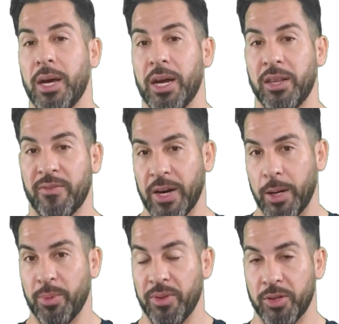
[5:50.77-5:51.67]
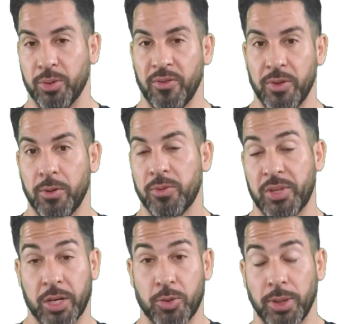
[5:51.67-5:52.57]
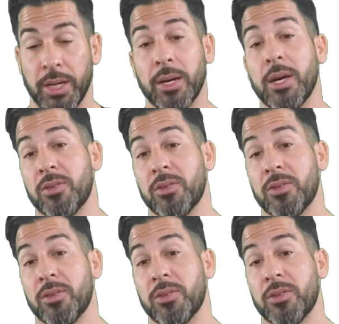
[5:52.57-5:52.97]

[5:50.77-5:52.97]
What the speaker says: the vibe of the two of you sexually.